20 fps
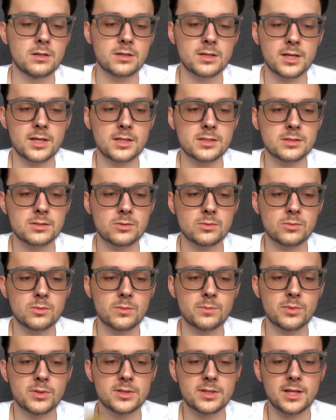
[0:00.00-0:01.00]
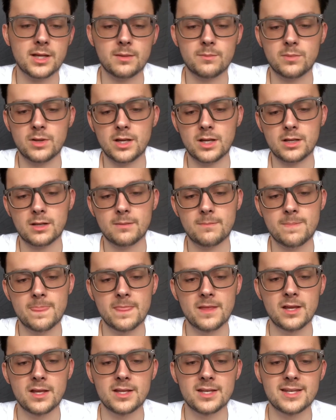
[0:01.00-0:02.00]
Okay, so we'll put that back.
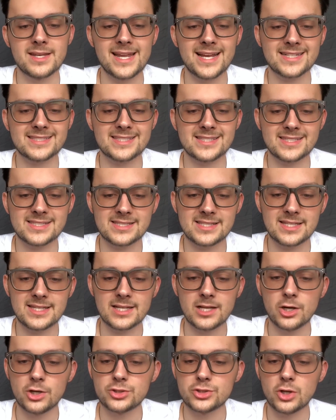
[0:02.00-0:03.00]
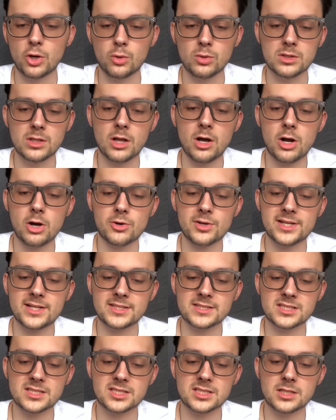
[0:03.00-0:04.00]
Next is the
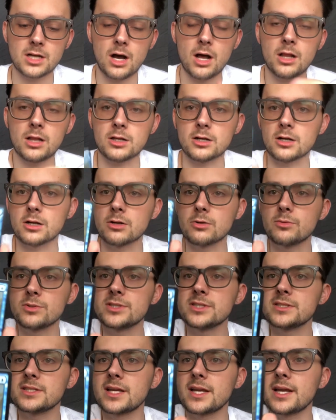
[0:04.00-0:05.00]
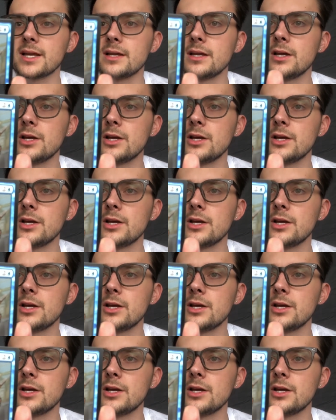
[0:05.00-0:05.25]
Tolarian Scholar, which is a